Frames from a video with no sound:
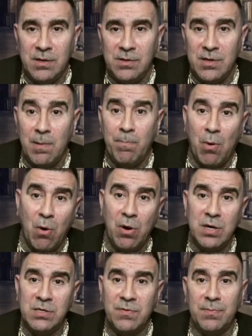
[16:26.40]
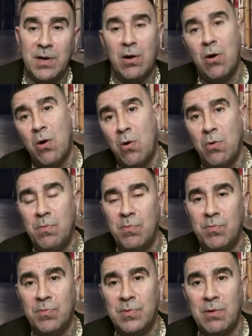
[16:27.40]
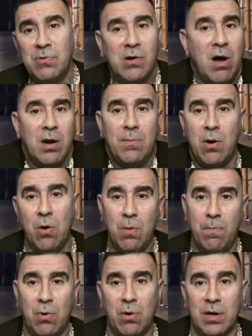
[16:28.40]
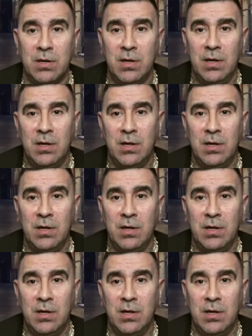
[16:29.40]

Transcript: their boys from their home, they would call them homeboy.